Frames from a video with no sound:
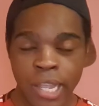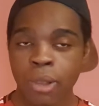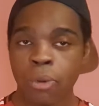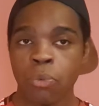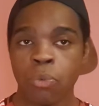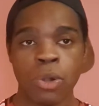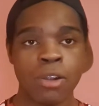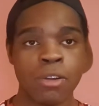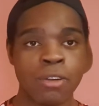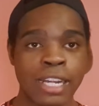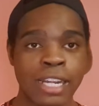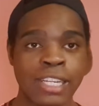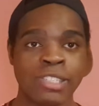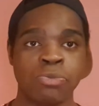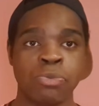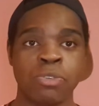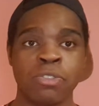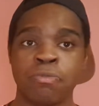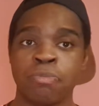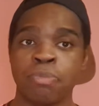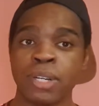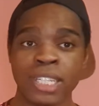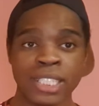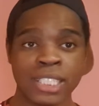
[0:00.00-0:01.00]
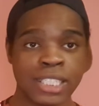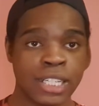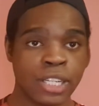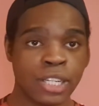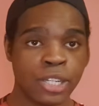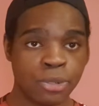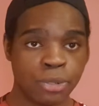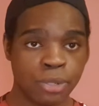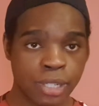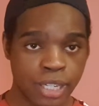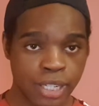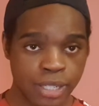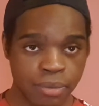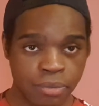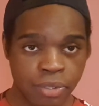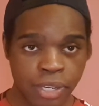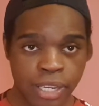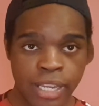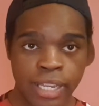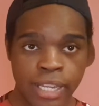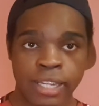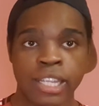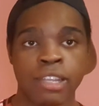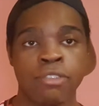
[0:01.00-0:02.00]
Whereas with Barcelona,
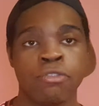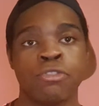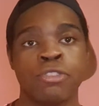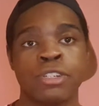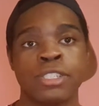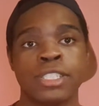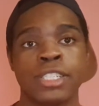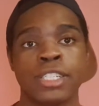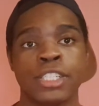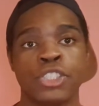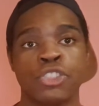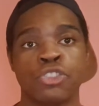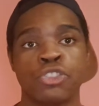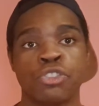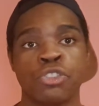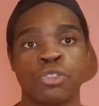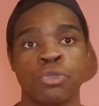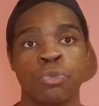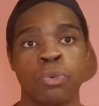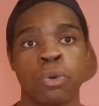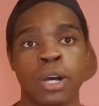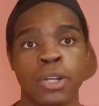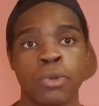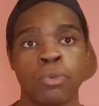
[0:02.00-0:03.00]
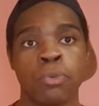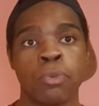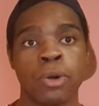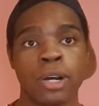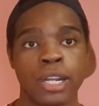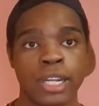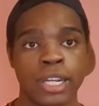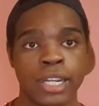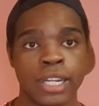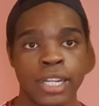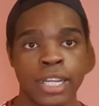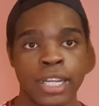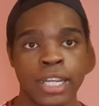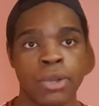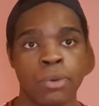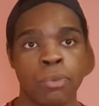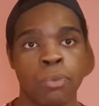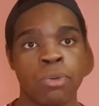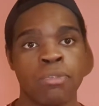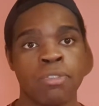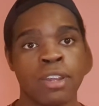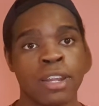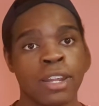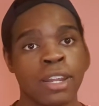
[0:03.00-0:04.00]
they recently drew 1-1
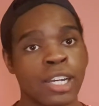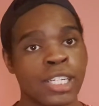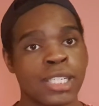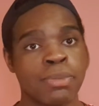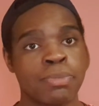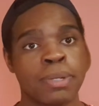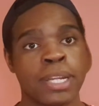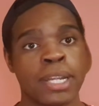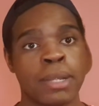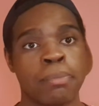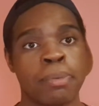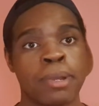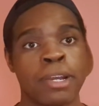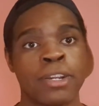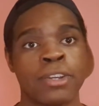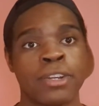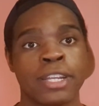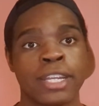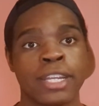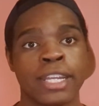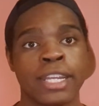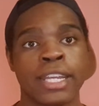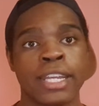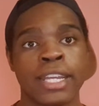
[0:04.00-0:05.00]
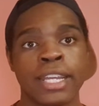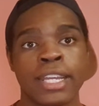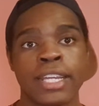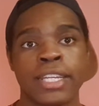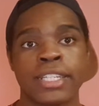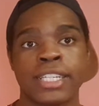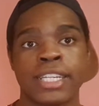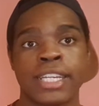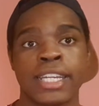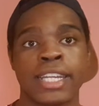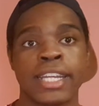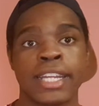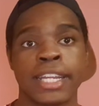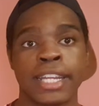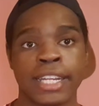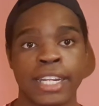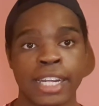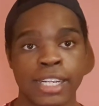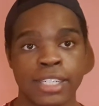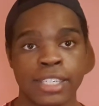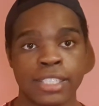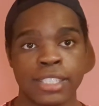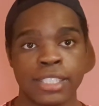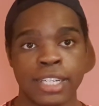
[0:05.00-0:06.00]
with a last-minute penalty taken
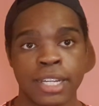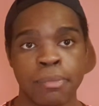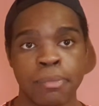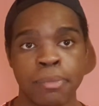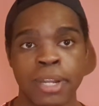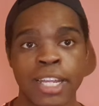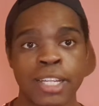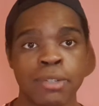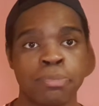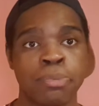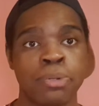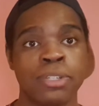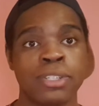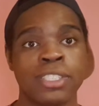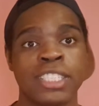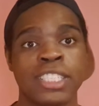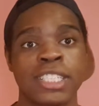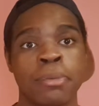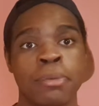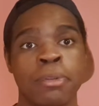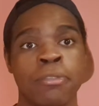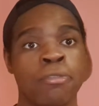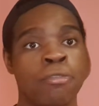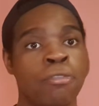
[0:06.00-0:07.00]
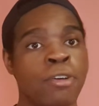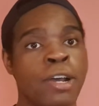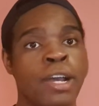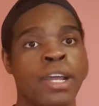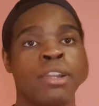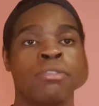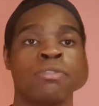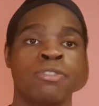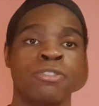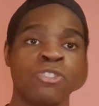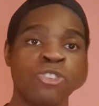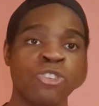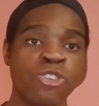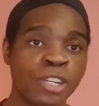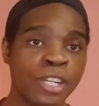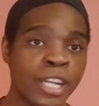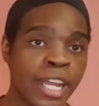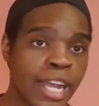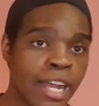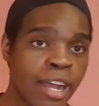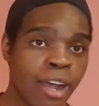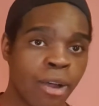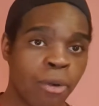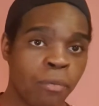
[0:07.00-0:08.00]
against them that puts them in third. For
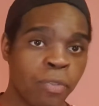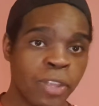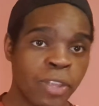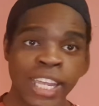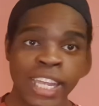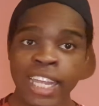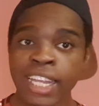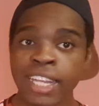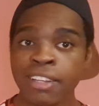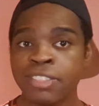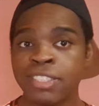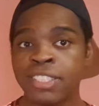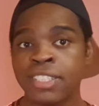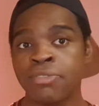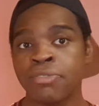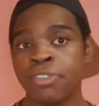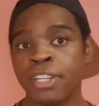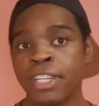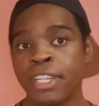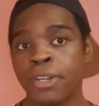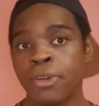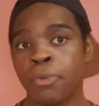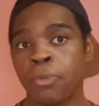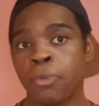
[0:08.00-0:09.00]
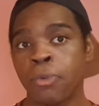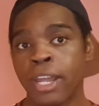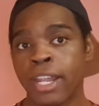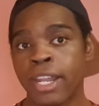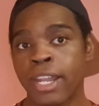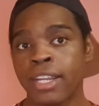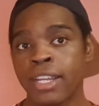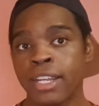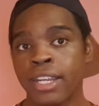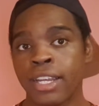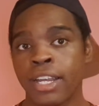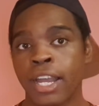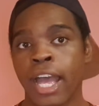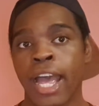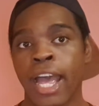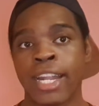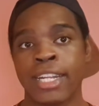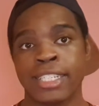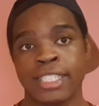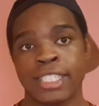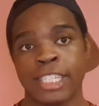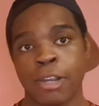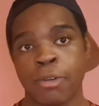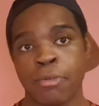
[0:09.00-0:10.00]
now, if Sevilla win, at
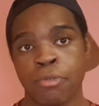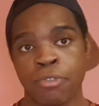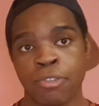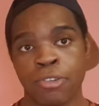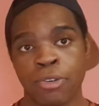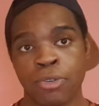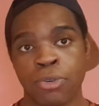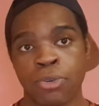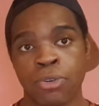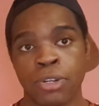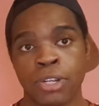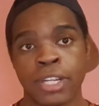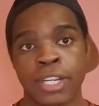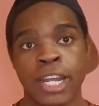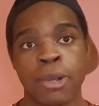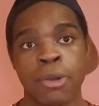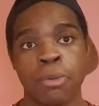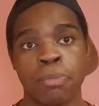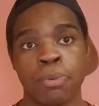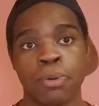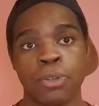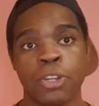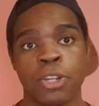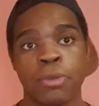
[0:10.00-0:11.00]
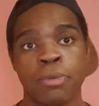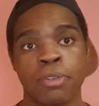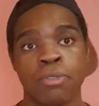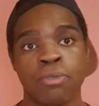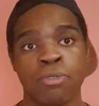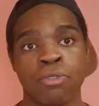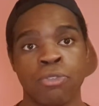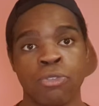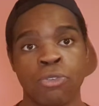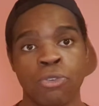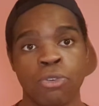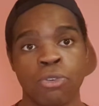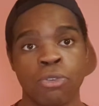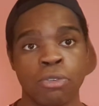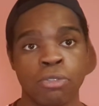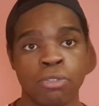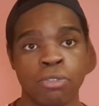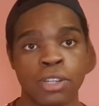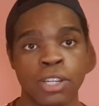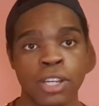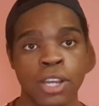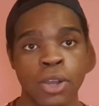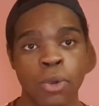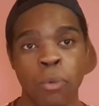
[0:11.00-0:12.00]
this time we're recording, that will put them in fourth.
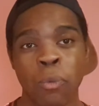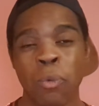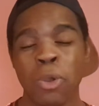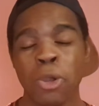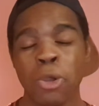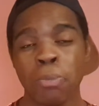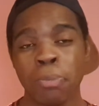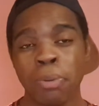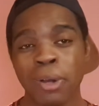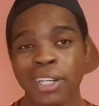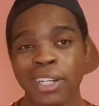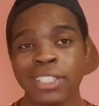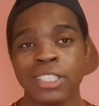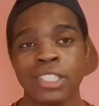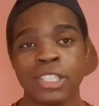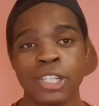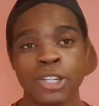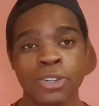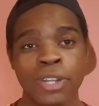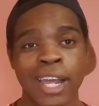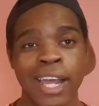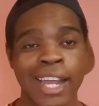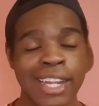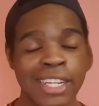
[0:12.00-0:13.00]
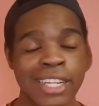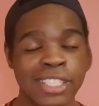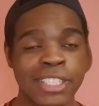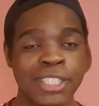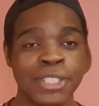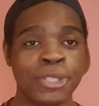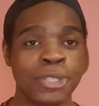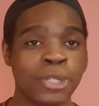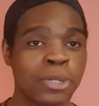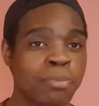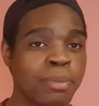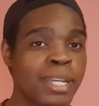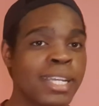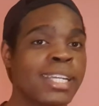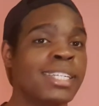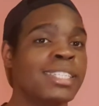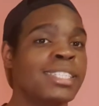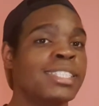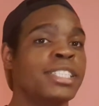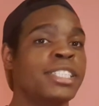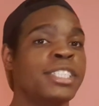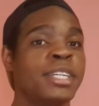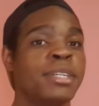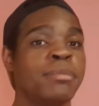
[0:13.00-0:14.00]
Will Barcelona actually not make it
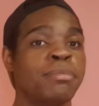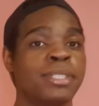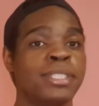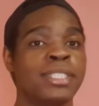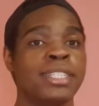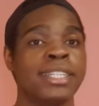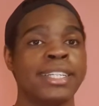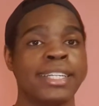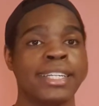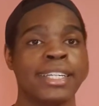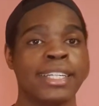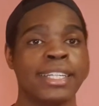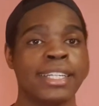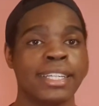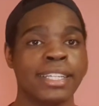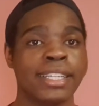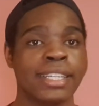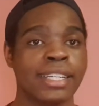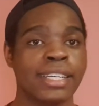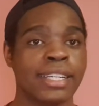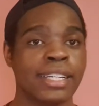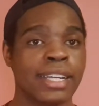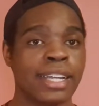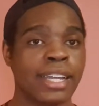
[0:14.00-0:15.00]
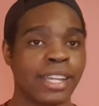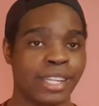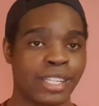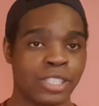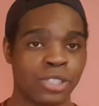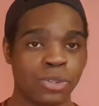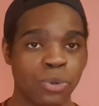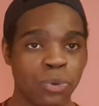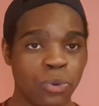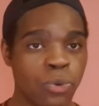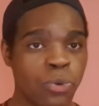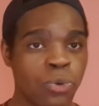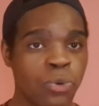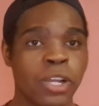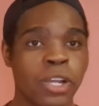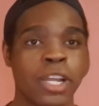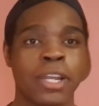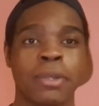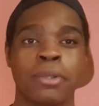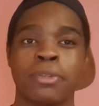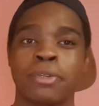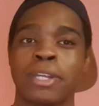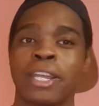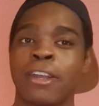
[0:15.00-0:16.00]
to the Champions League? It's all
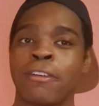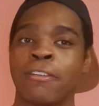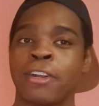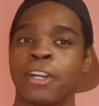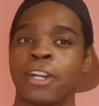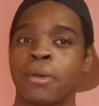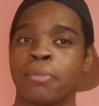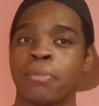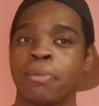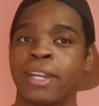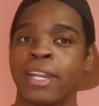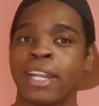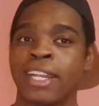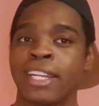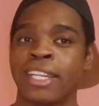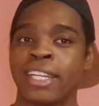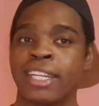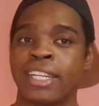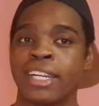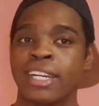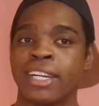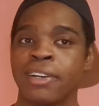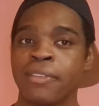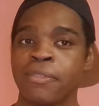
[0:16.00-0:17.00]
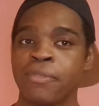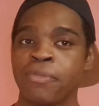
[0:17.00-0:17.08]
gearing up in La Liga.